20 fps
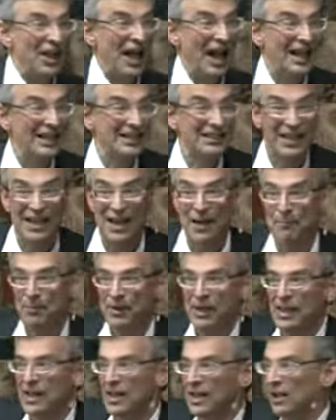The idea
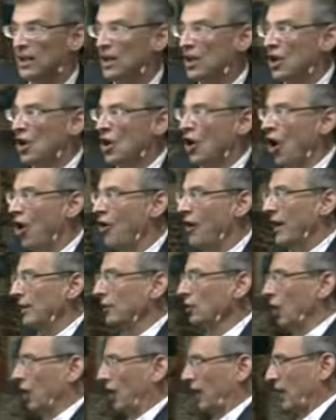being, all
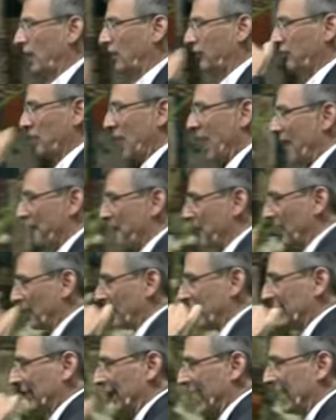right, look, it's not very